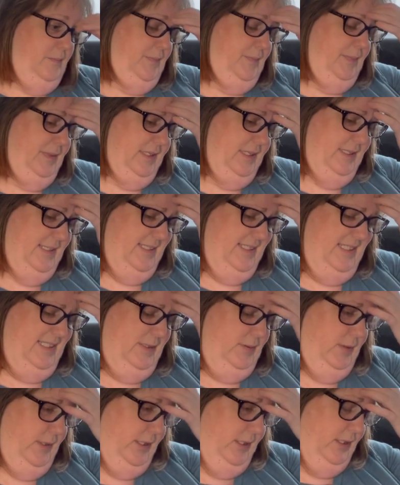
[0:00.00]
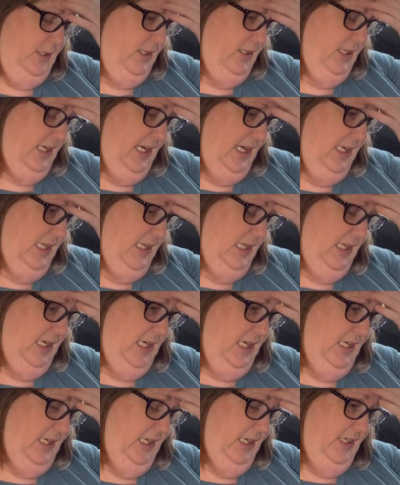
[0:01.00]
because this one, editing
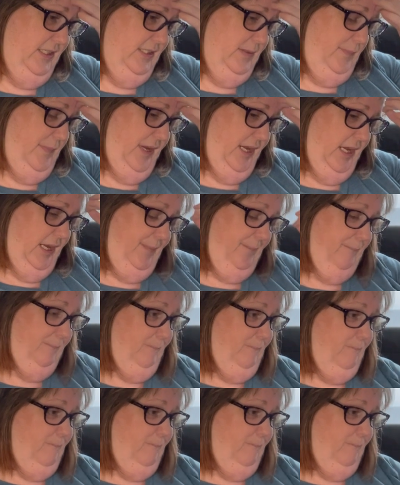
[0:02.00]
on it is pain.